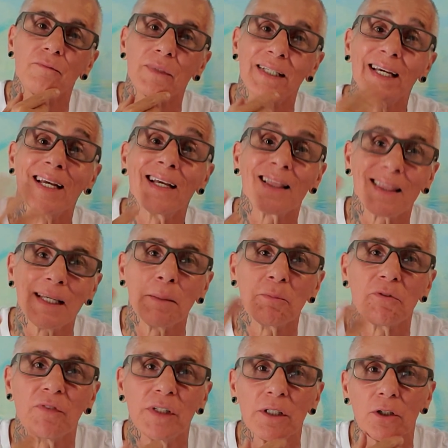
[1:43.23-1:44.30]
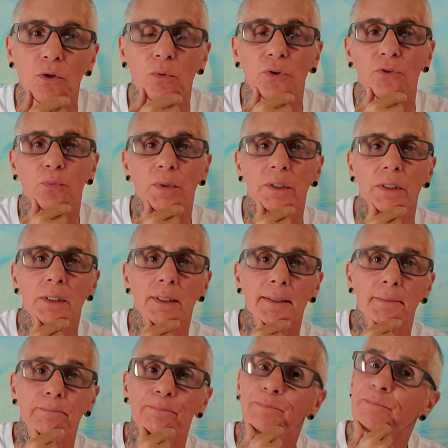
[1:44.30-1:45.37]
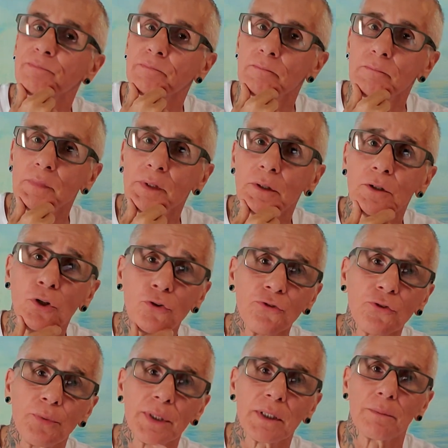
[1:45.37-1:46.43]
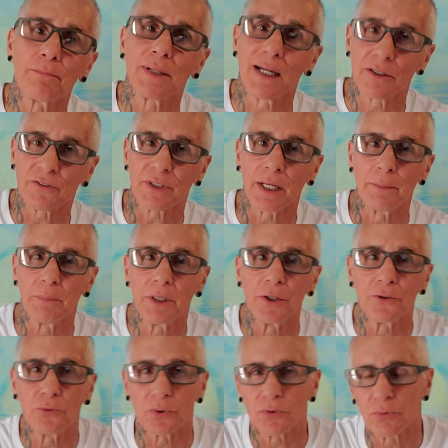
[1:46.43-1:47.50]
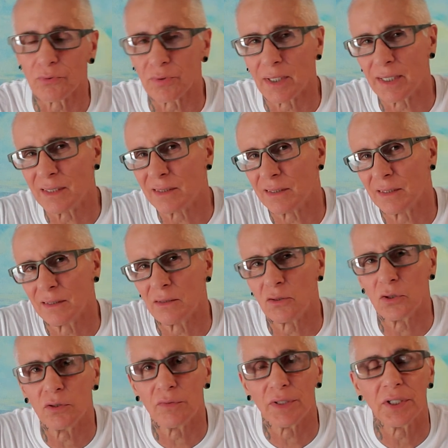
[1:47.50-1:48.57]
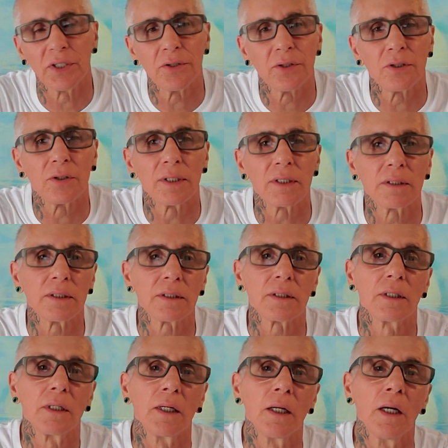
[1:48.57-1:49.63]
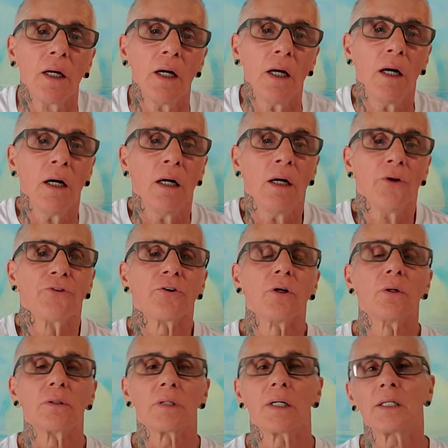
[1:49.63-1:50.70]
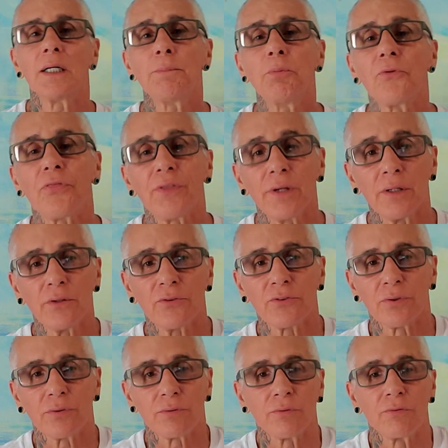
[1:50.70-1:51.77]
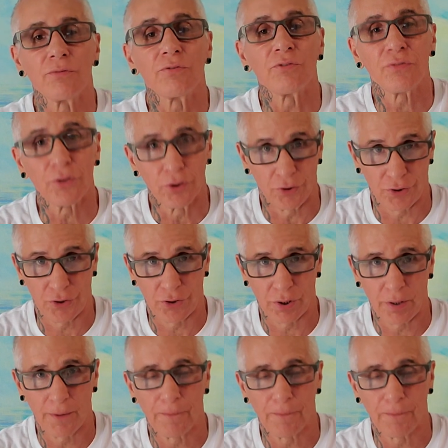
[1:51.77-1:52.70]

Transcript: gay themed video was when Costa Rica passed gay marriage, which was like a little over a year ago, I think. So a couple things first.